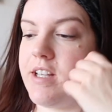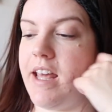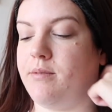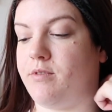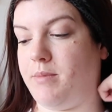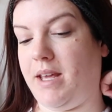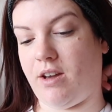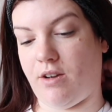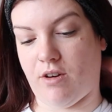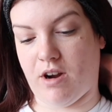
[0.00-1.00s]
get them from
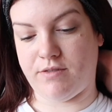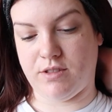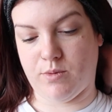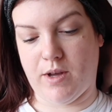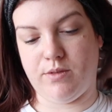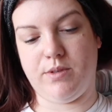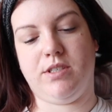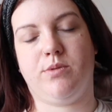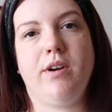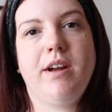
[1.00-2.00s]
EcoCraft as well, which
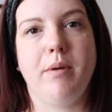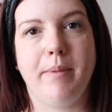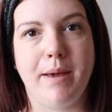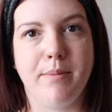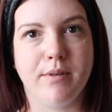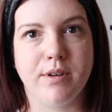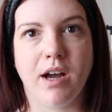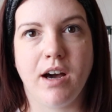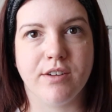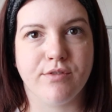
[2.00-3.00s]
is where I get my paper and
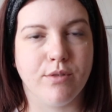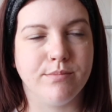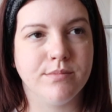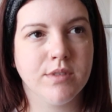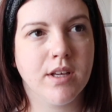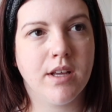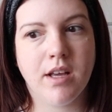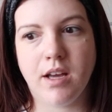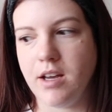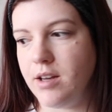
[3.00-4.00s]
card from.
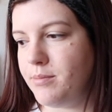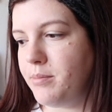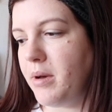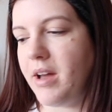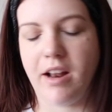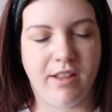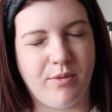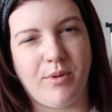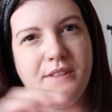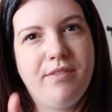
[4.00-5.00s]
But I like the
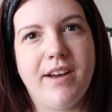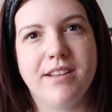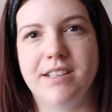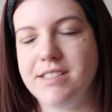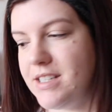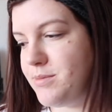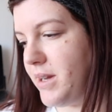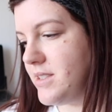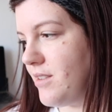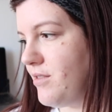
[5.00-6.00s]
one, the fact that it says
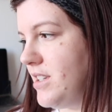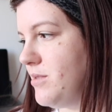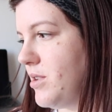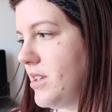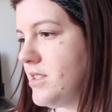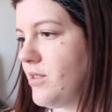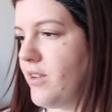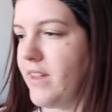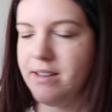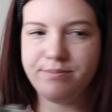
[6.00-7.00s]
Plastic Freedom on it, so I've got